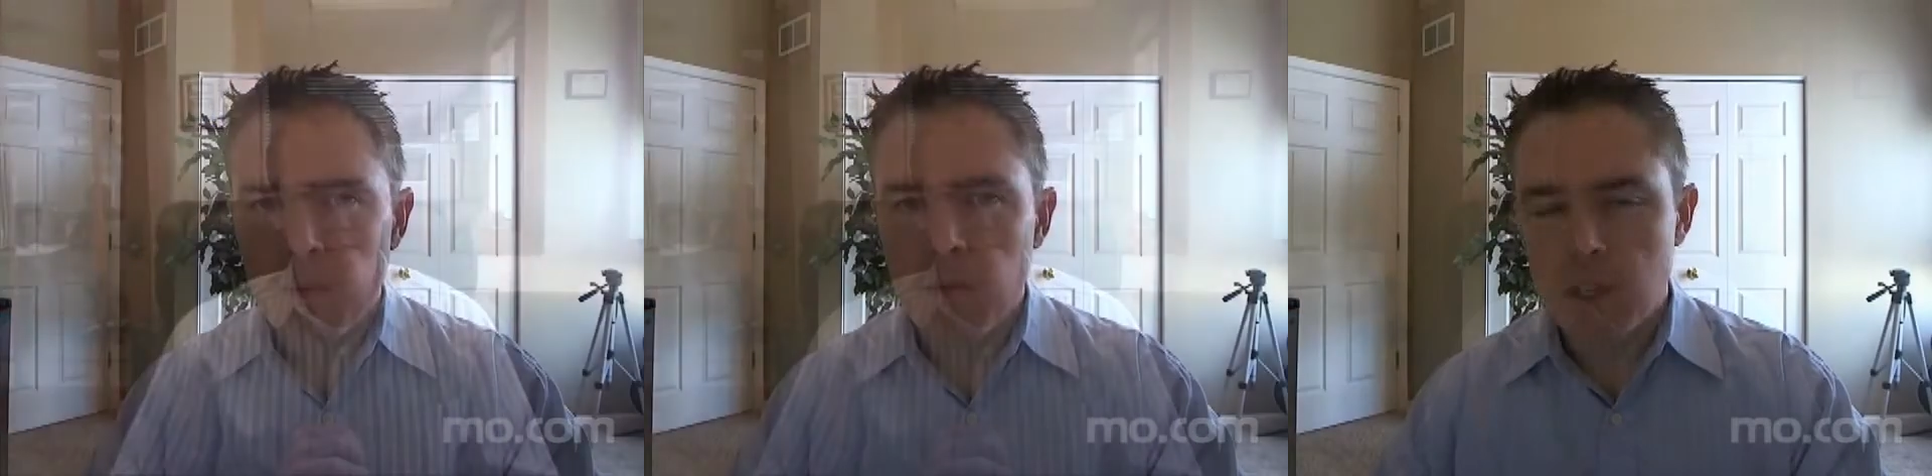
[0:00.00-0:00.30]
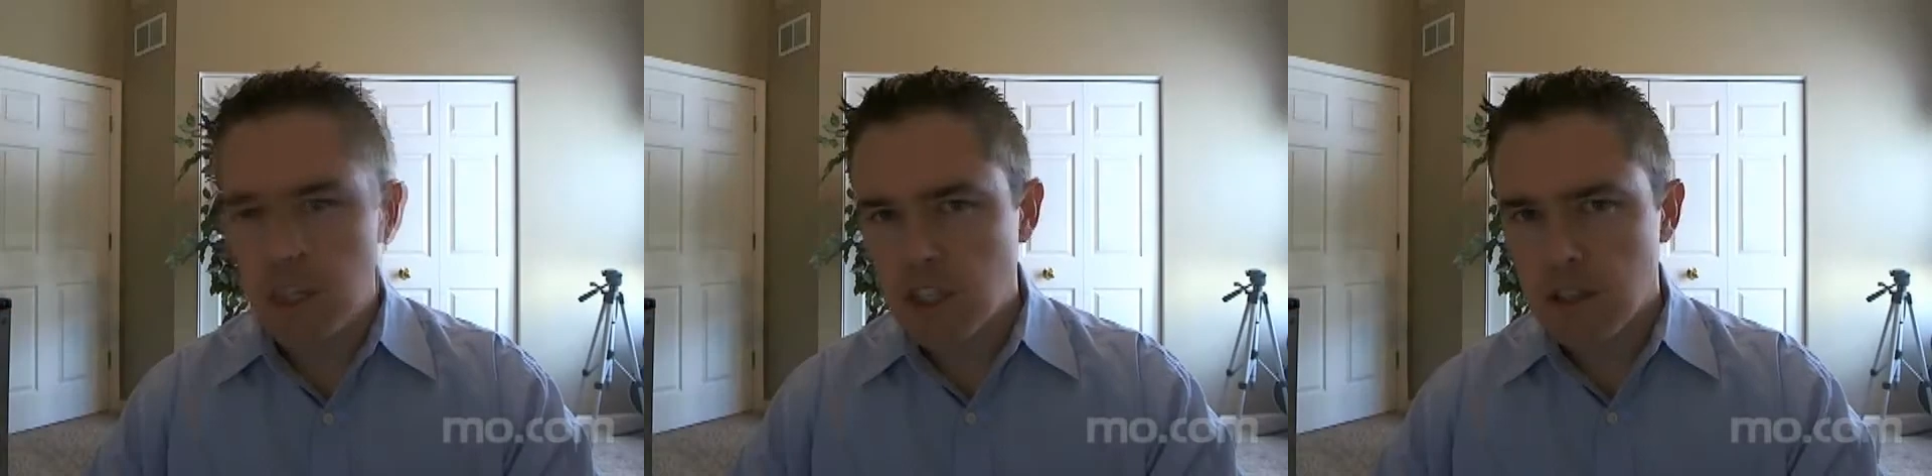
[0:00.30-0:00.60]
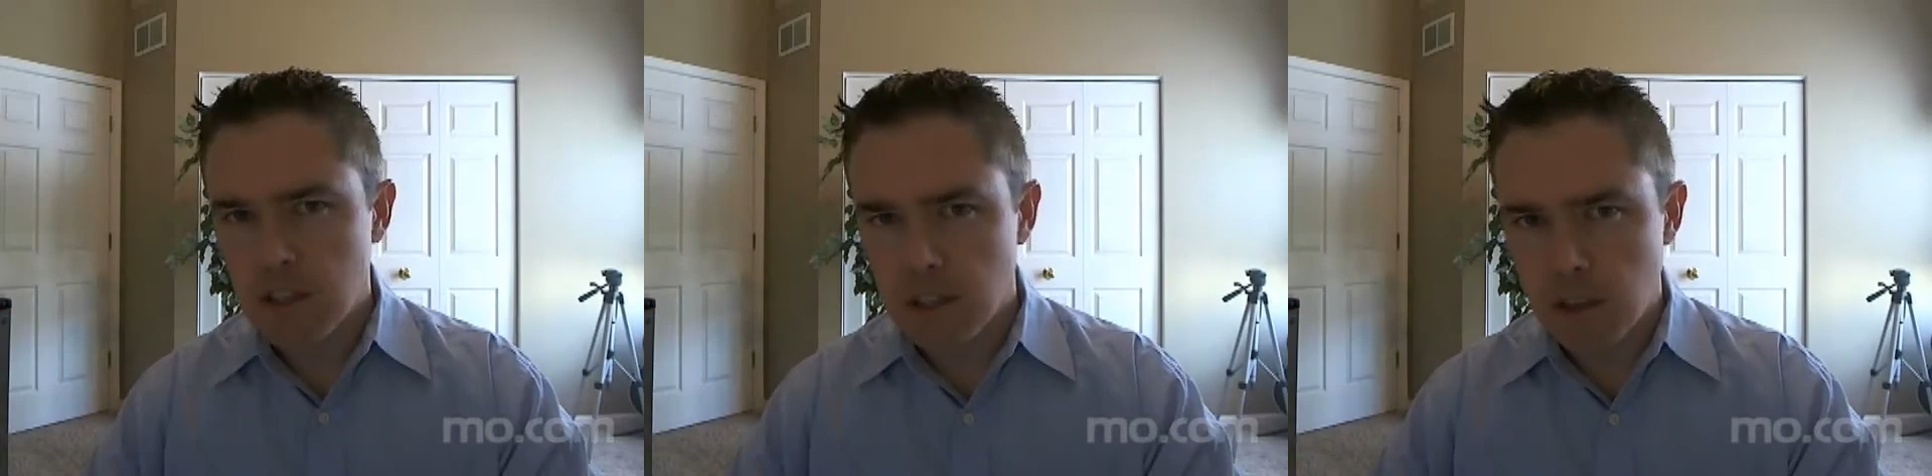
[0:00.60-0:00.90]
We touched on
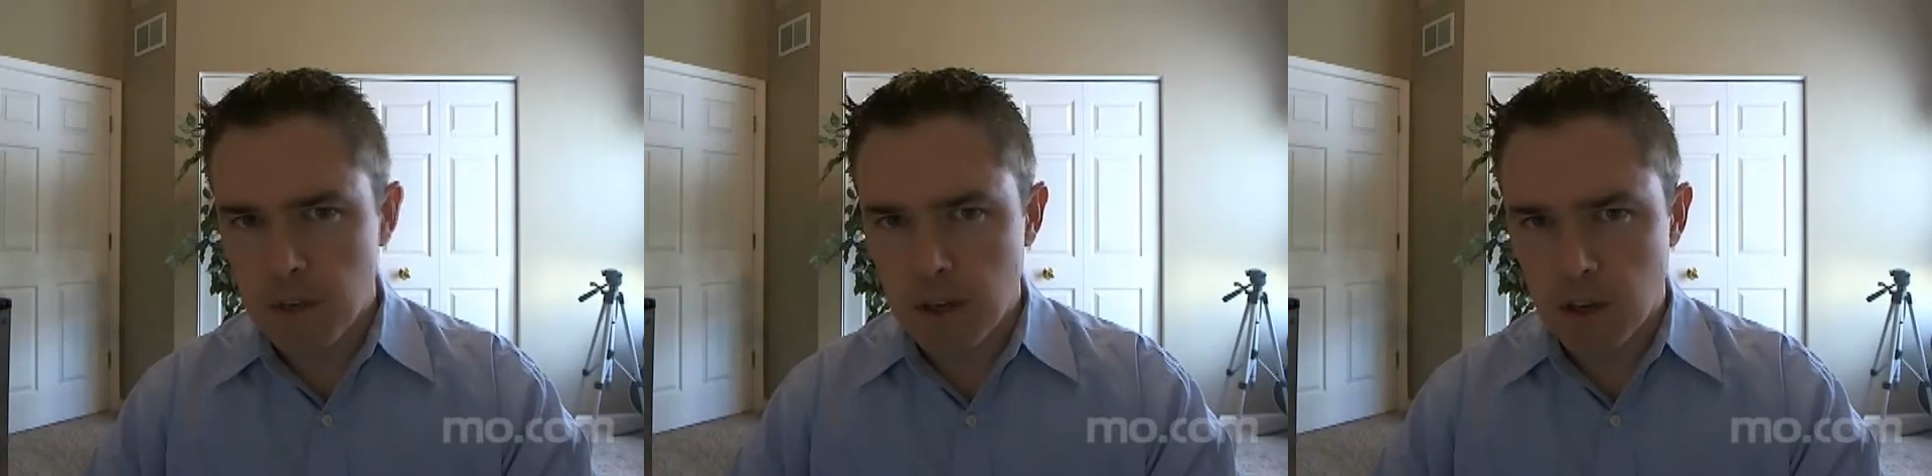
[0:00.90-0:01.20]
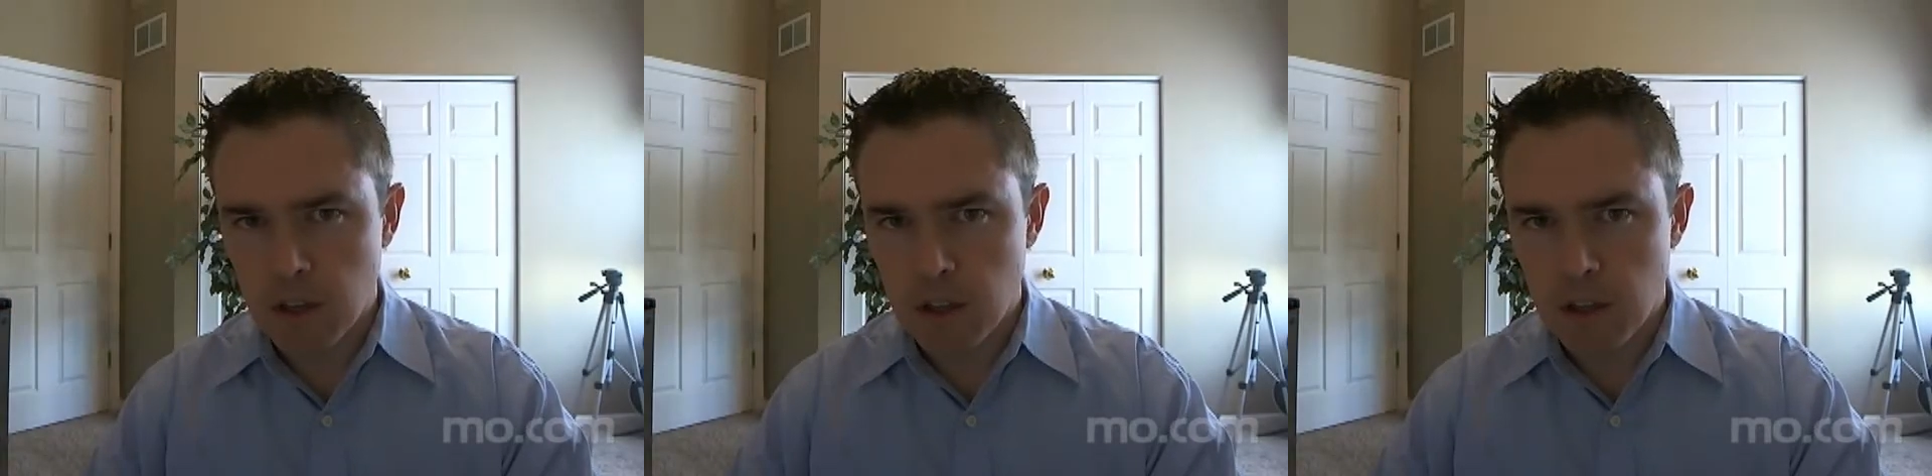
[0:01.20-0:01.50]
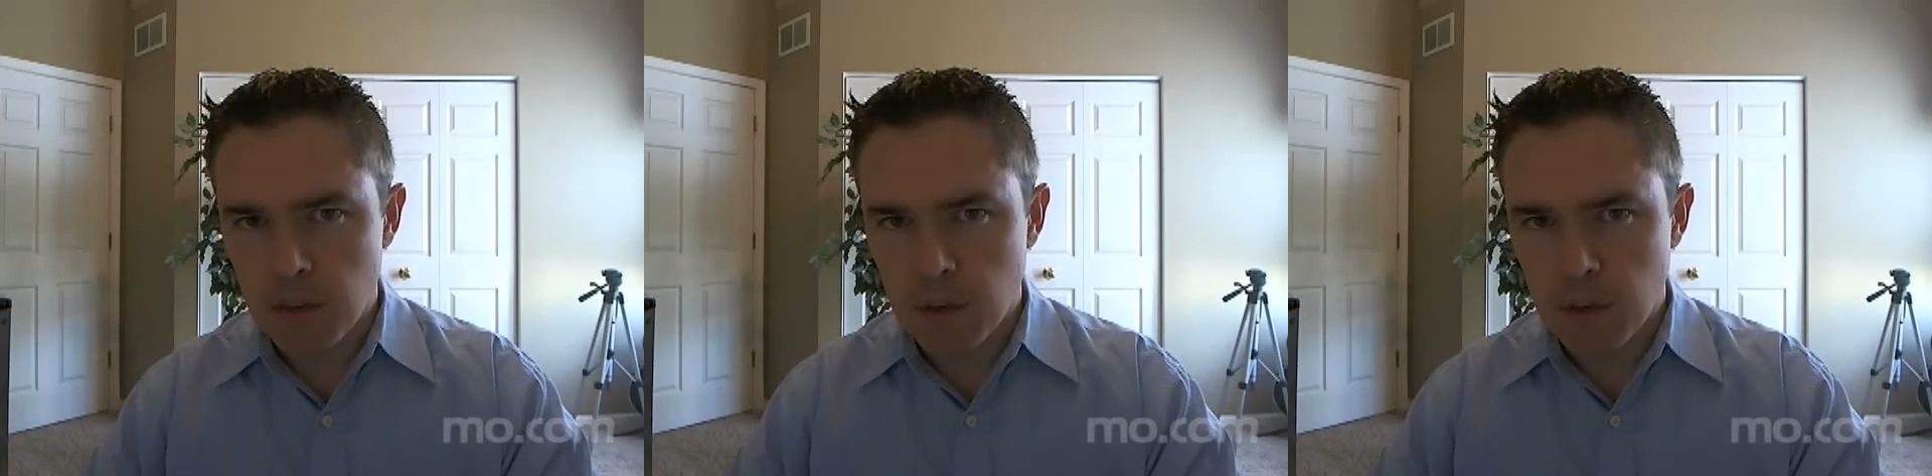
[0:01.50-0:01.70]
this a little bit earlier,